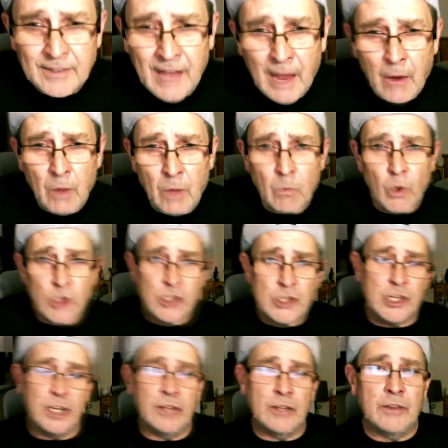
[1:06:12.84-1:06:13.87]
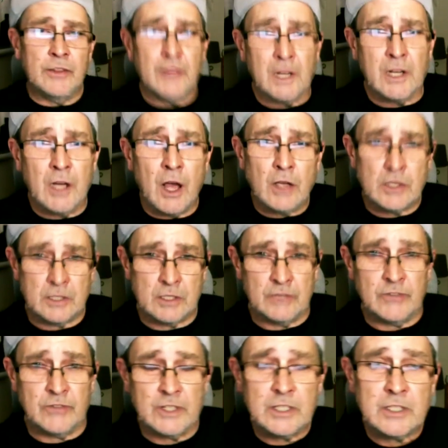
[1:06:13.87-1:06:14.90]
now I'm watching The Last
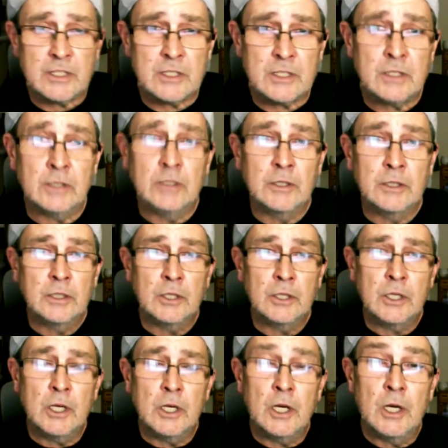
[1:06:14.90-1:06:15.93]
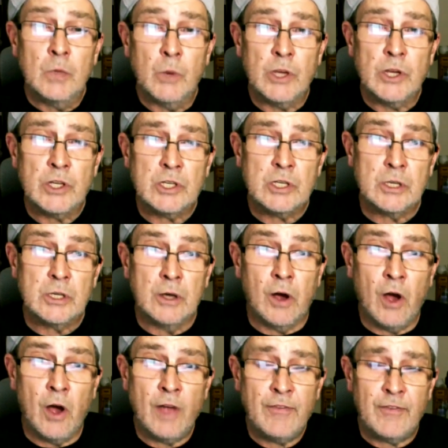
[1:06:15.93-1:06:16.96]
of Us, which
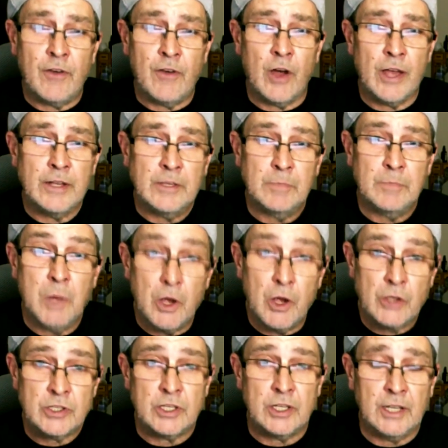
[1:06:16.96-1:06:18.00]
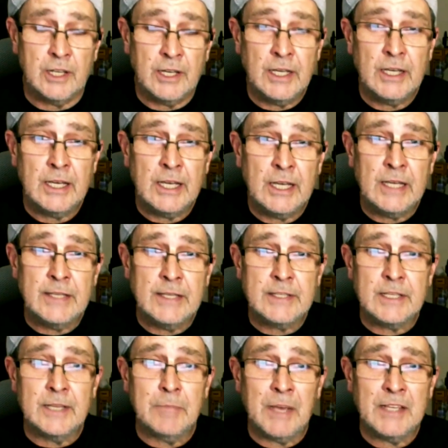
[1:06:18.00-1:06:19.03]
yeah. I find personally
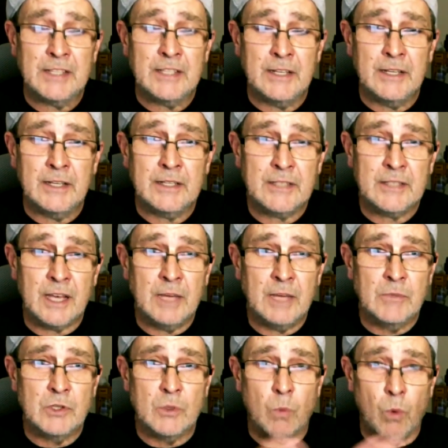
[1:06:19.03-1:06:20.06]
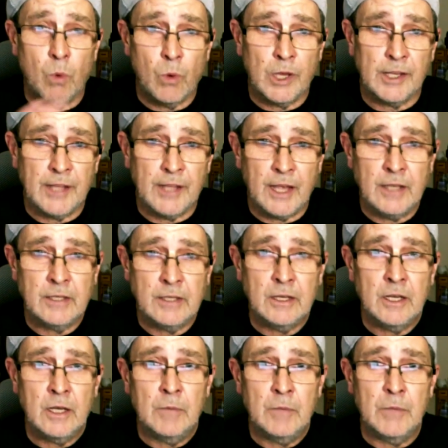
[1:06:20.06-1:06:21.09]
is basically the same as The Walking Dead,
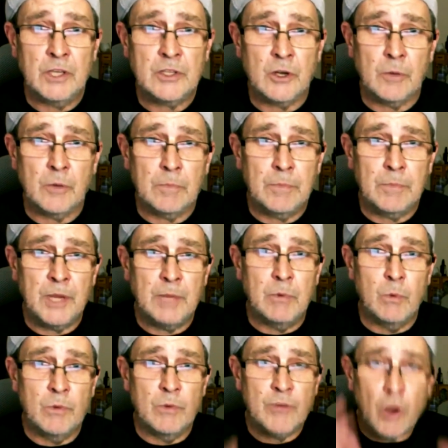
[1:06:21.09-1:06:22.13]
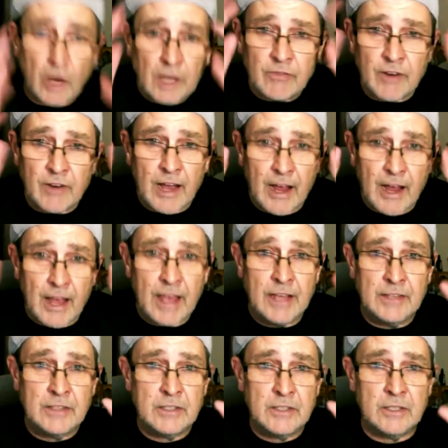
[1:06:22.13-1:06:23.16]
but it's got people with cauliflower
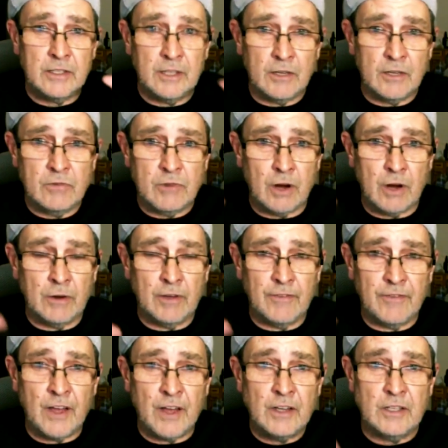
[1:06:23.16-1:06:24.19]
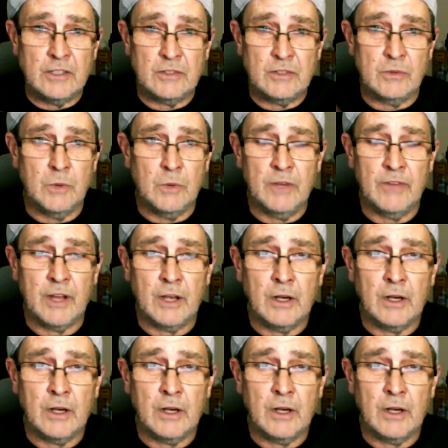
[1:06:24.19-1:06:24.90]
heads uh, growing a fungus or whatever.